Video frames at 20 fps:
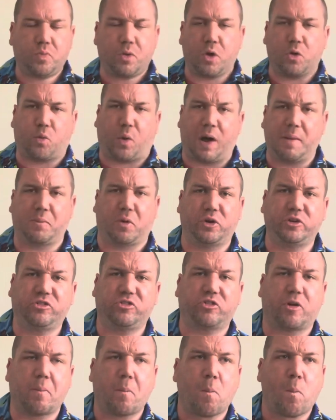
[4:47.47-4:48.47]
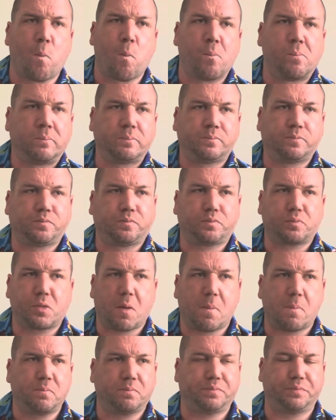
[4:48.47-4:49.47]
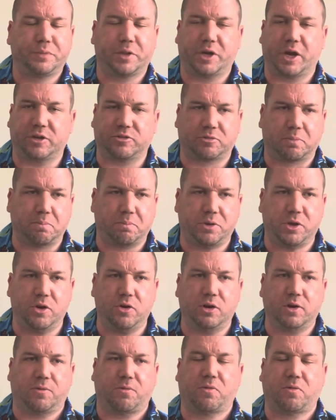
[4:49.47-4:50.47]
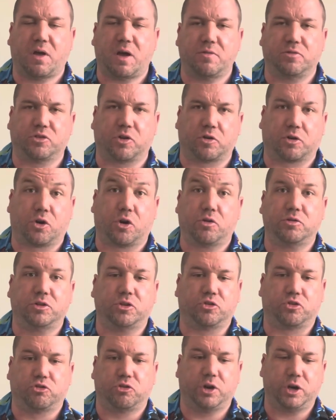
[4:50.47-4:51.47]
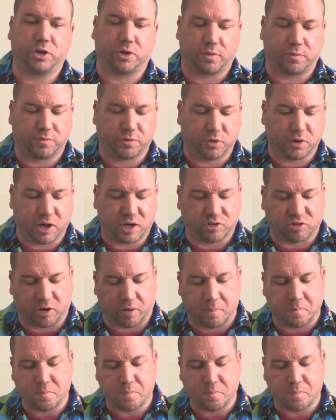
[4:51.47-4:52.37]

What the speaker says: Quite moist. You get some beautiful flavours. The currants really come through nicely.